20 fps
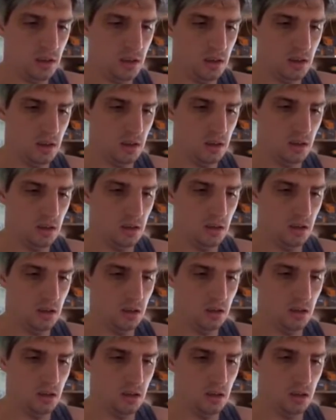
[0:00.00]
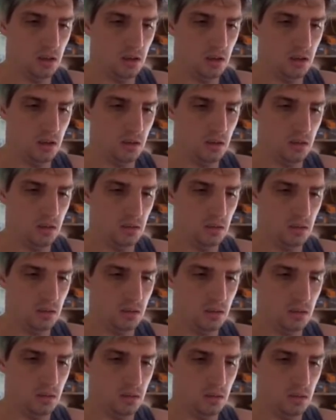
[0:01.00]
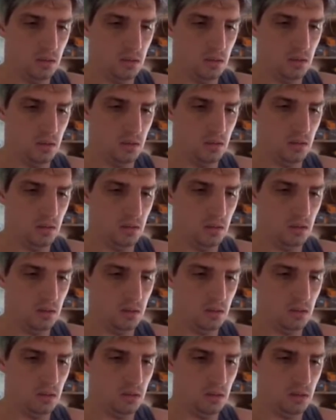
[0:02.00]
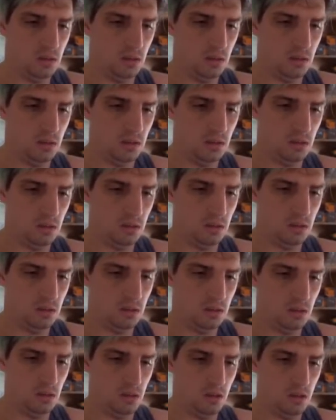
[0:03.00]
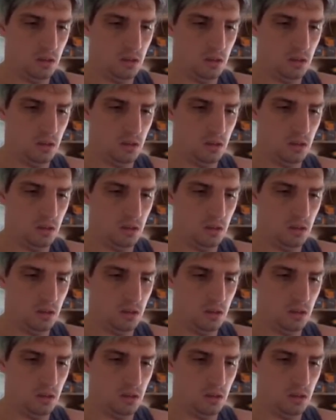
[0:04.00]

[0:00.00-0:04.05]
[no speech]